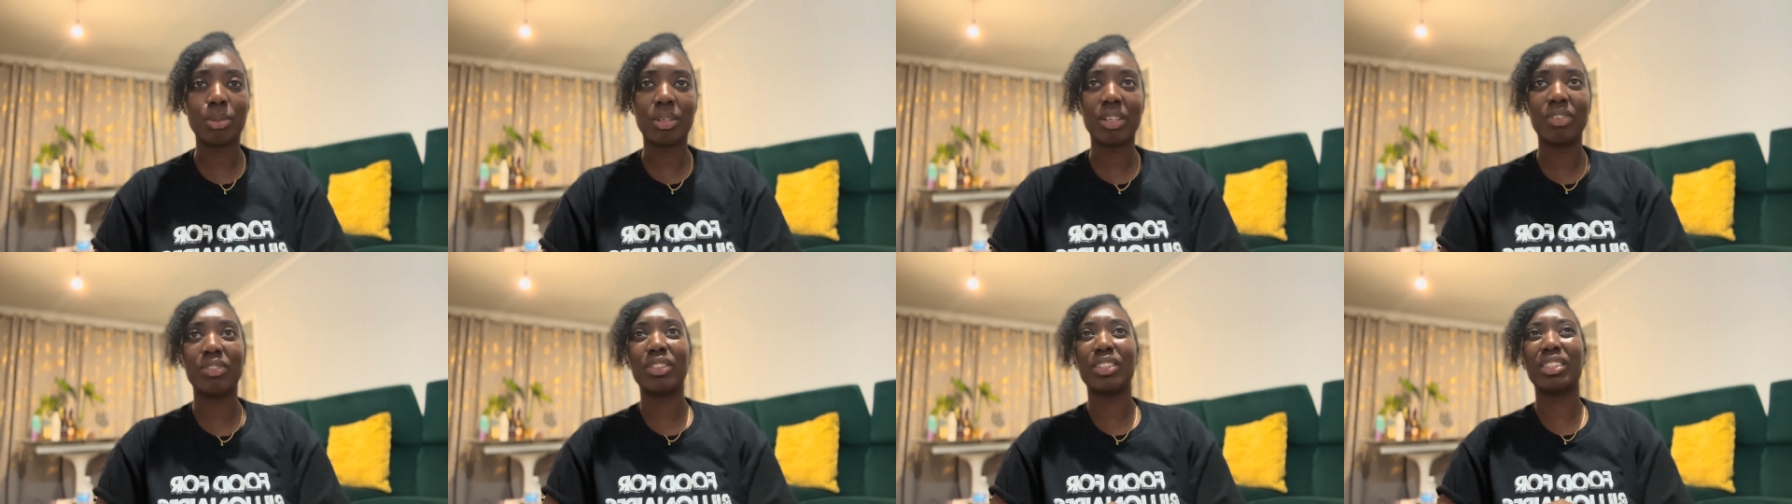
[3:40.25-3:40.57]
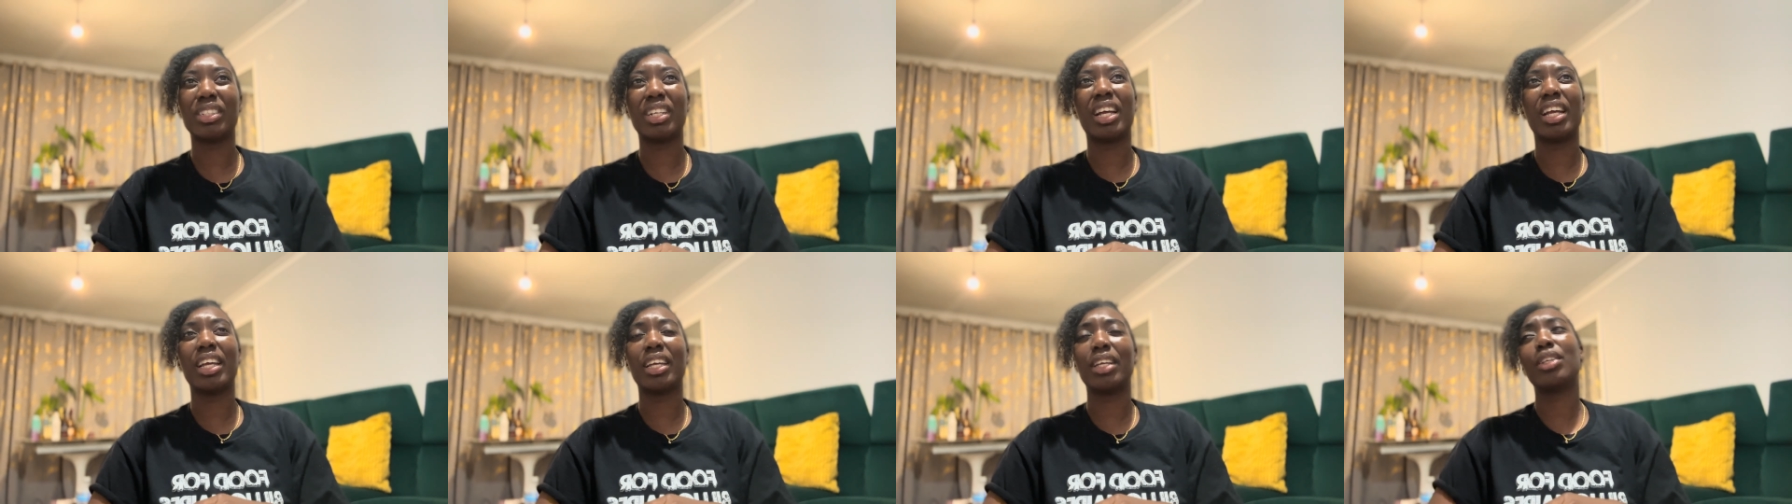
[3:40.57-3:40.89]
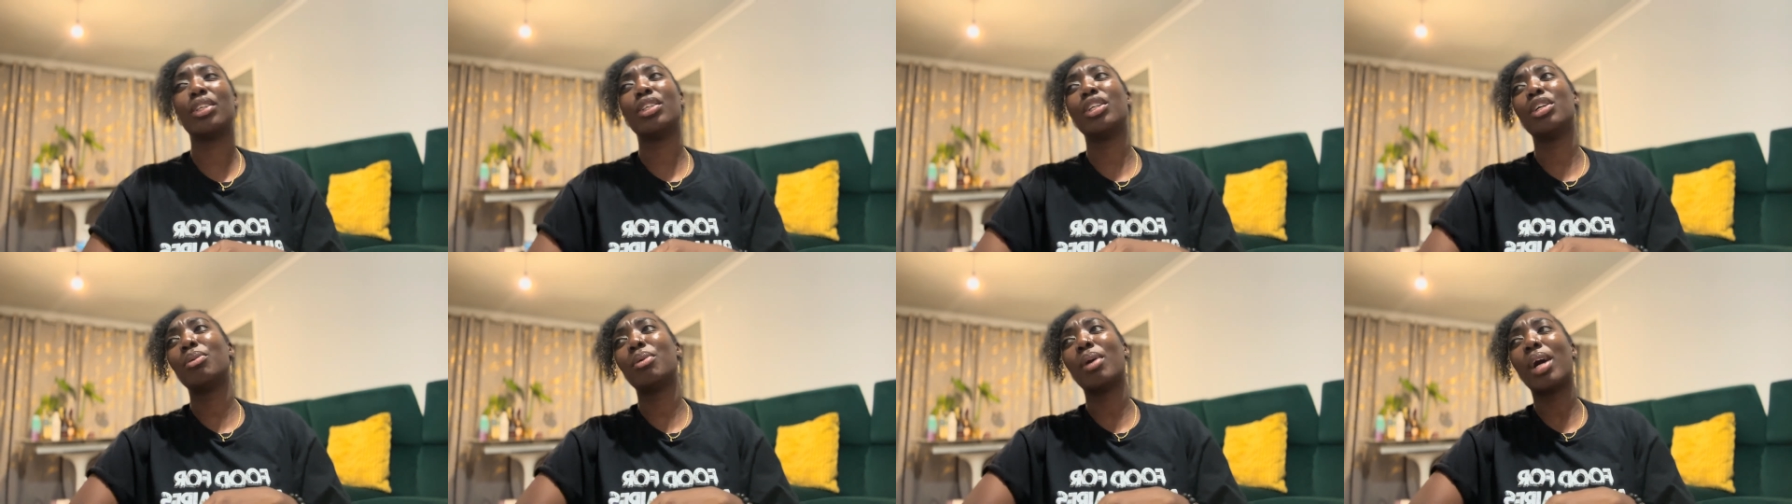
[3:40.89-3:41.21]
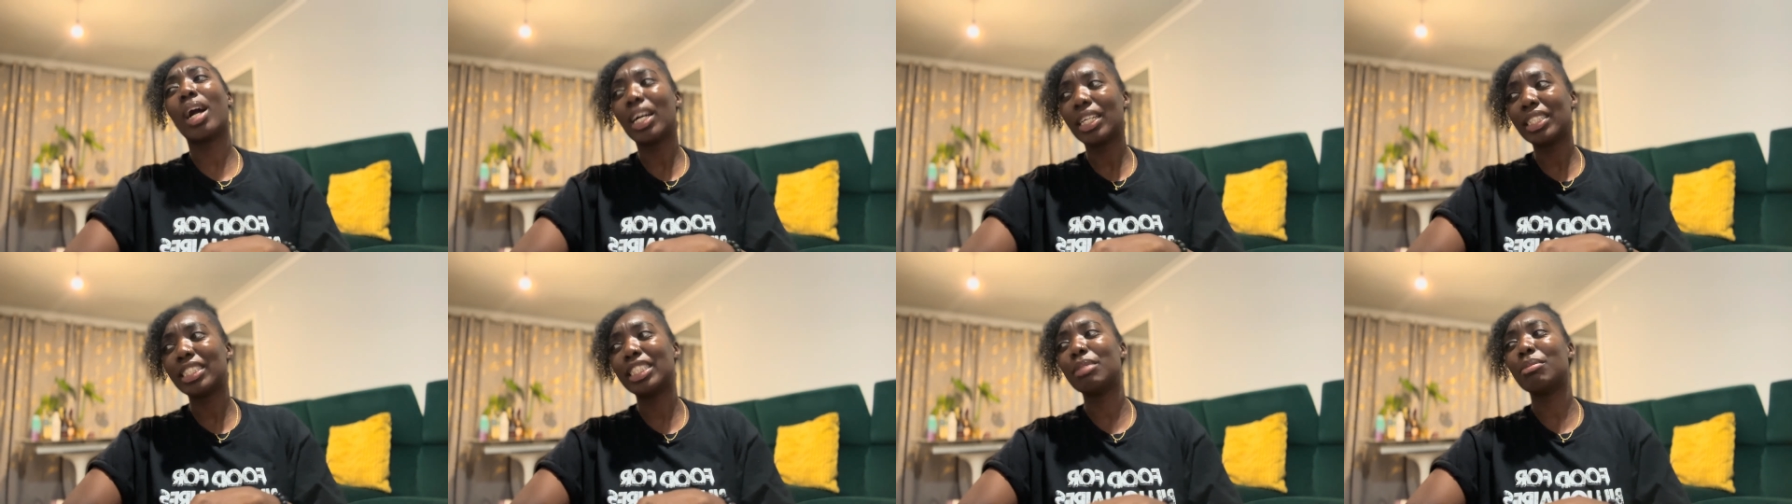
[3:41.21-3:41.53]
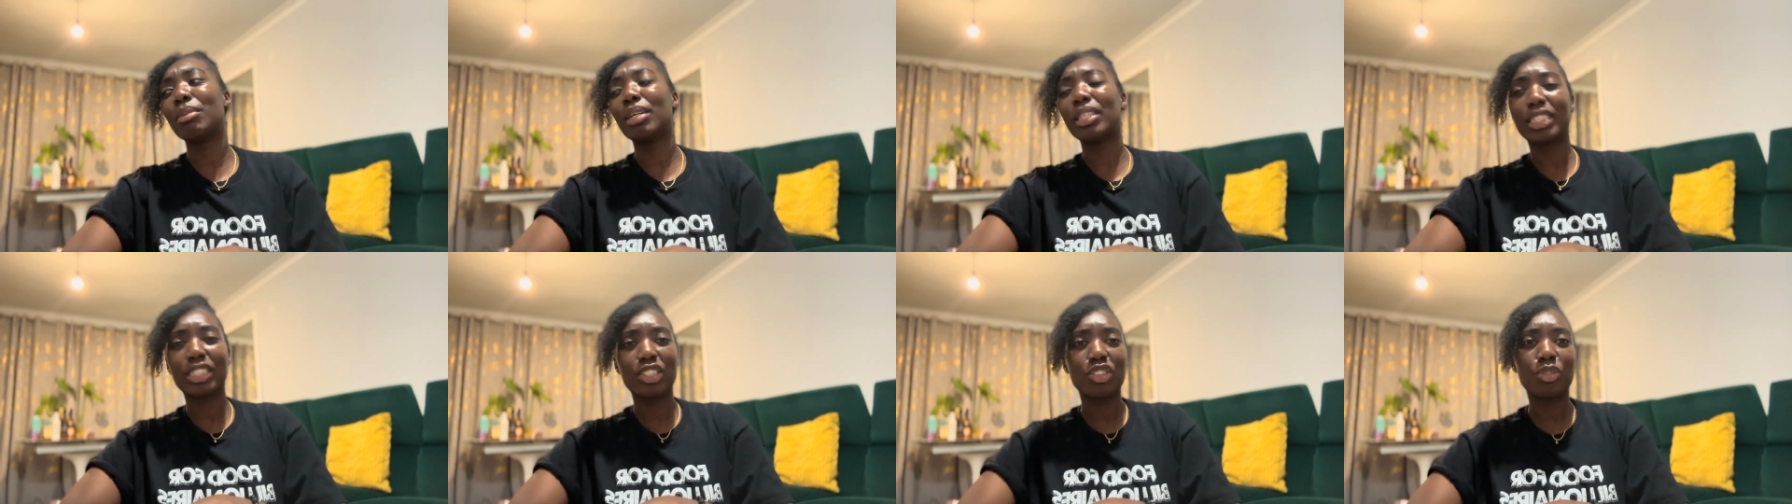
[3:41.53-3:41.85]
But if it's like, you know what, I see
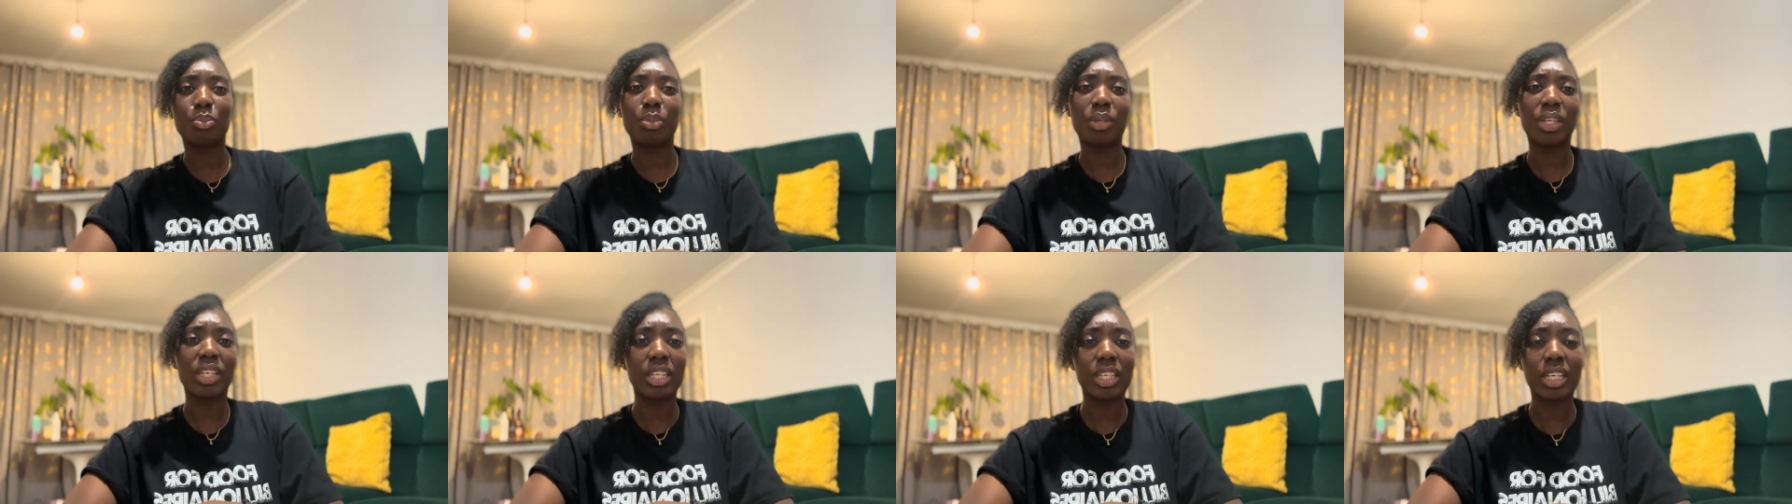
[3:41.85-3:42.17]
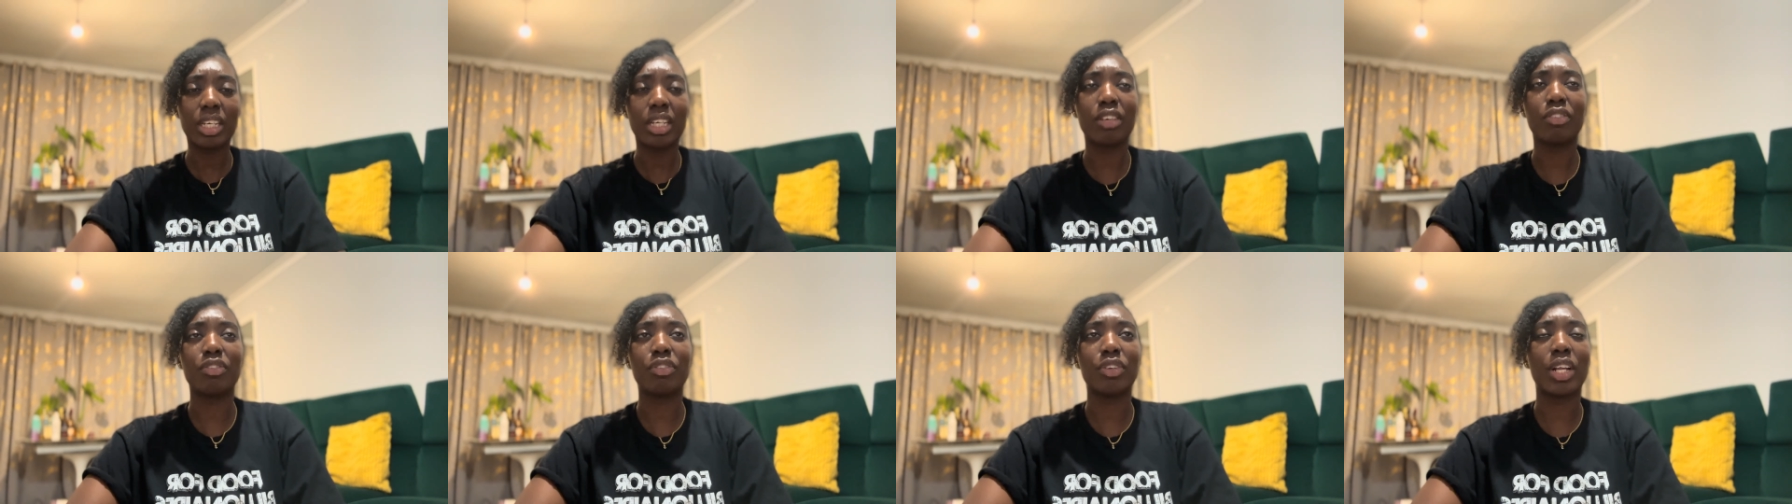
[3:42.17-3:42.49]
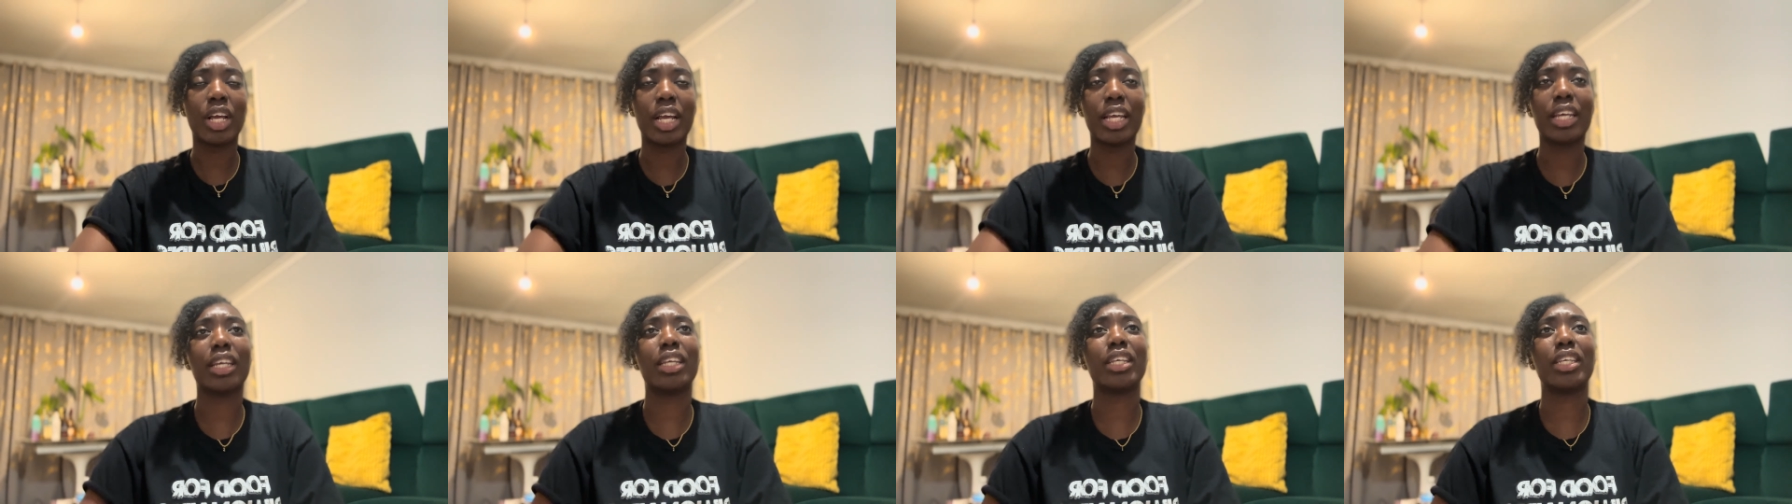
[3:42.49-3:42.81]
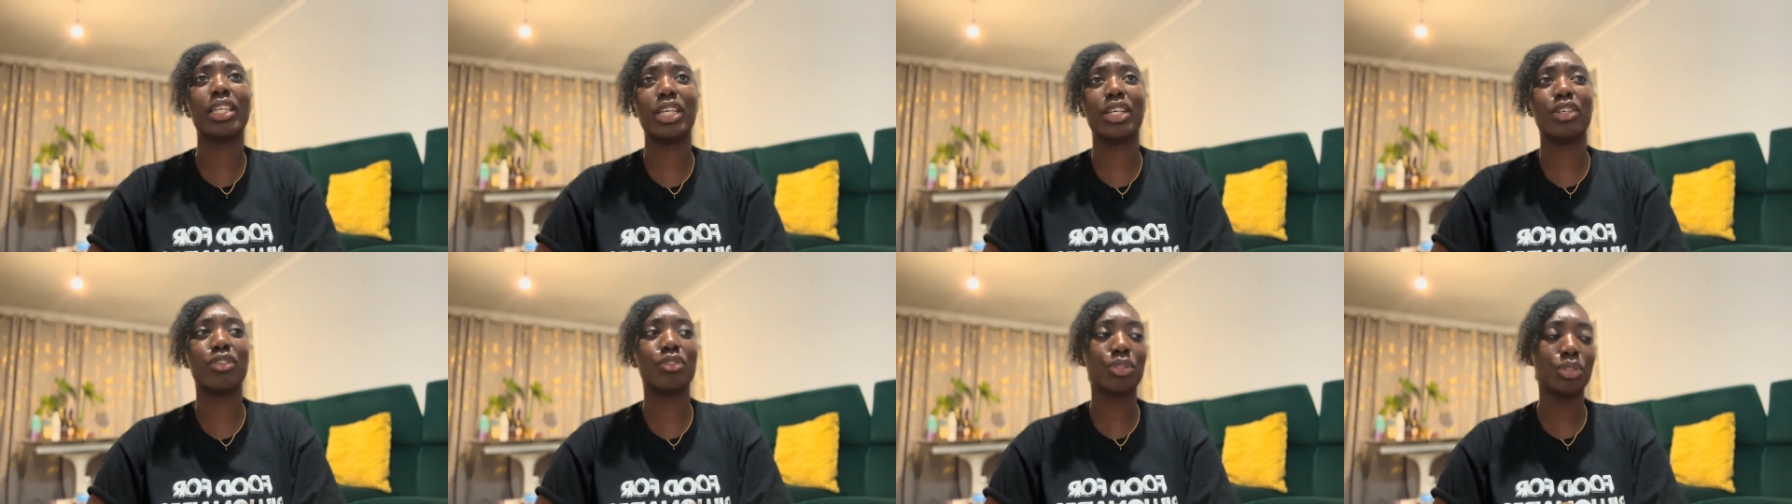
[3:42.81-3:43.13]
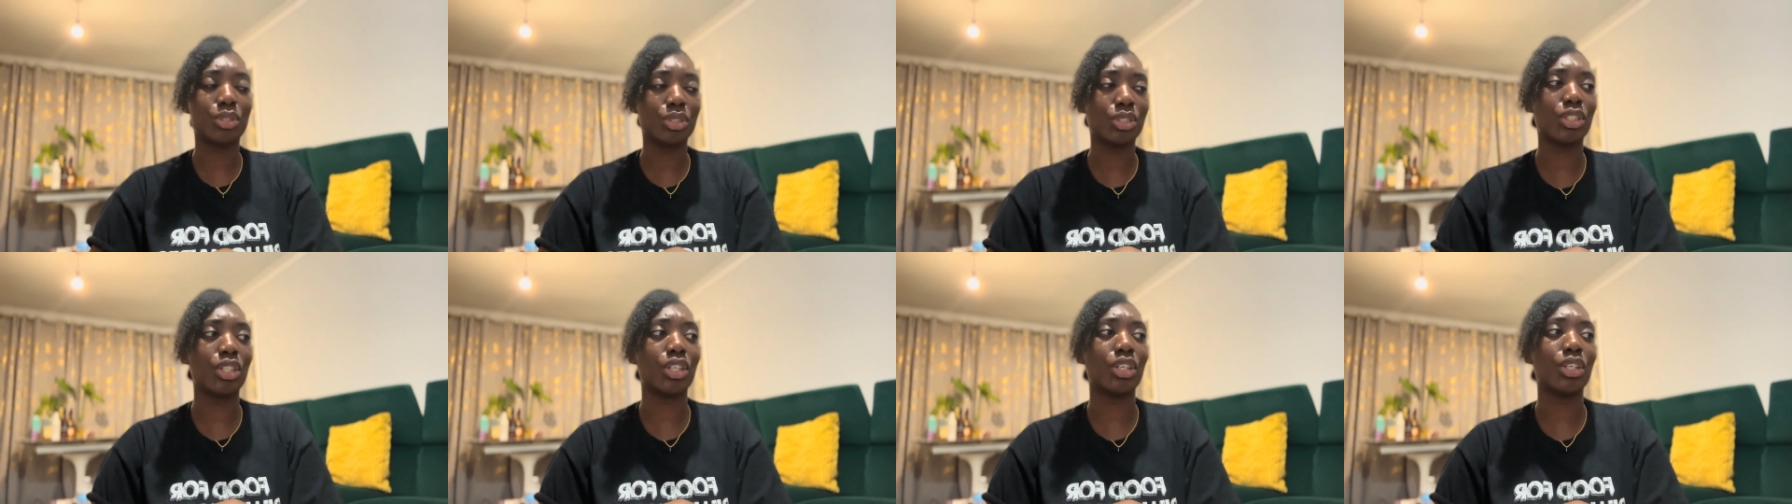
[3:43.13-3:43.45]
myself being here for like a year
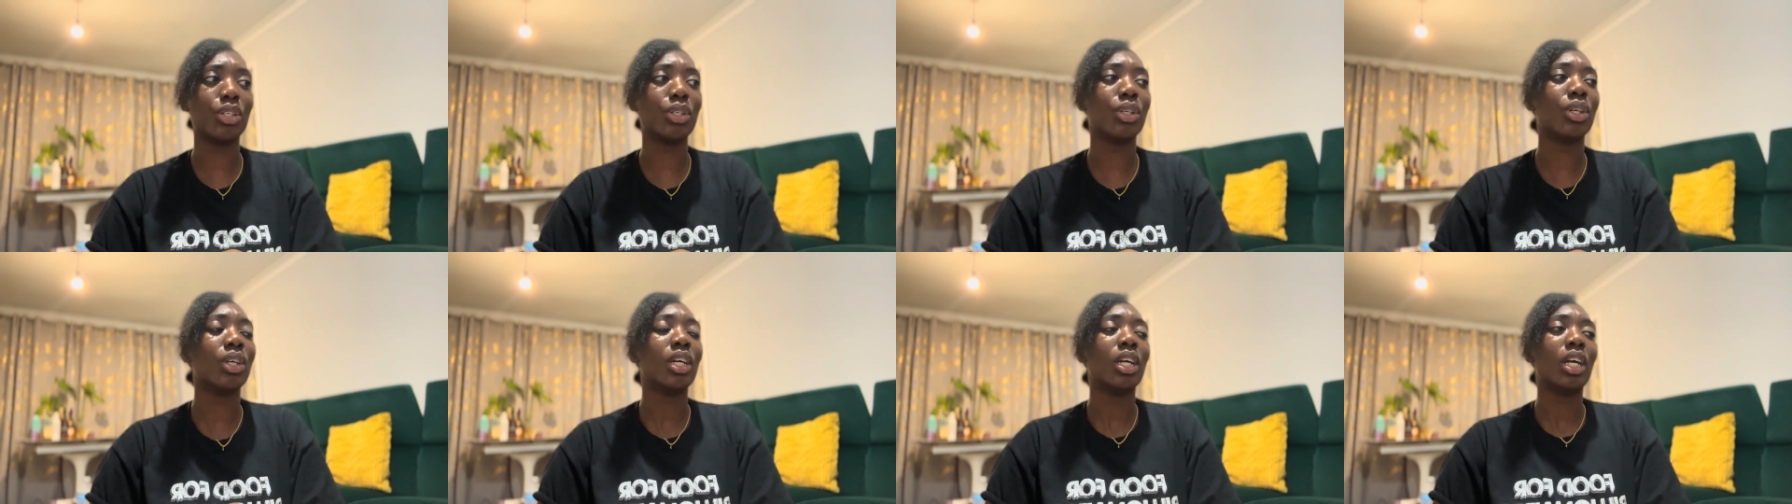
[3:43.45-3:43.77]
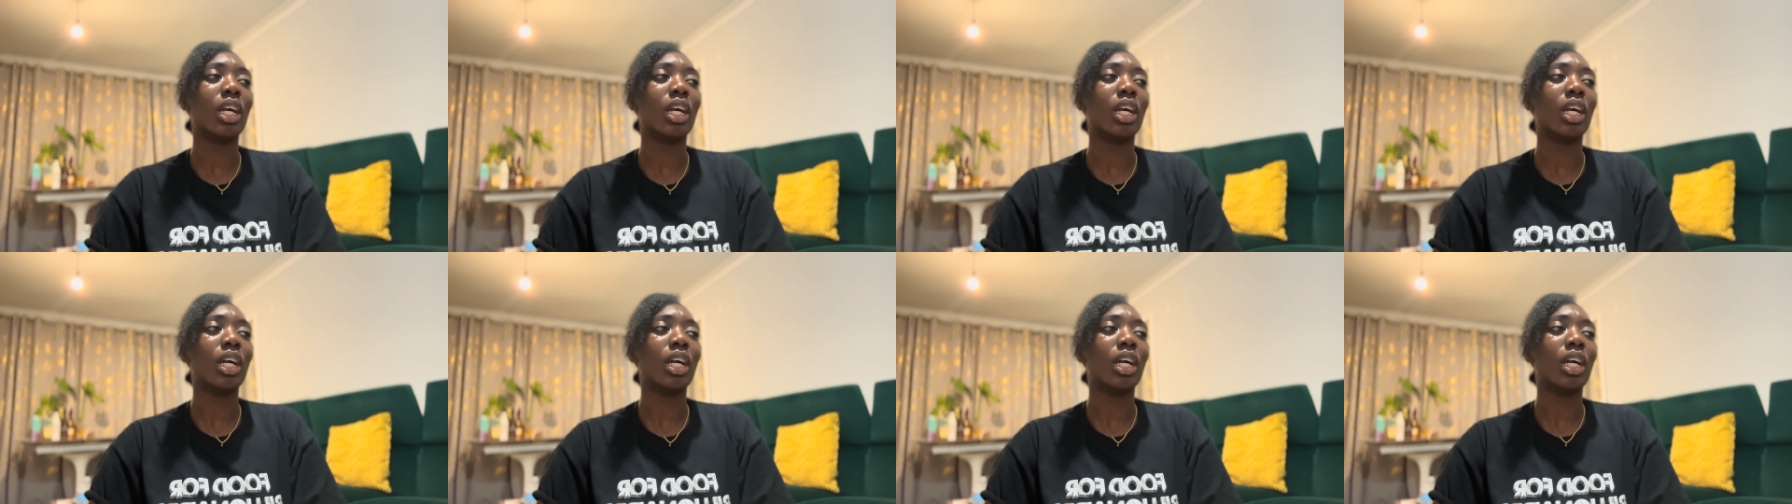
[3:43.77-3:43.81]
or so,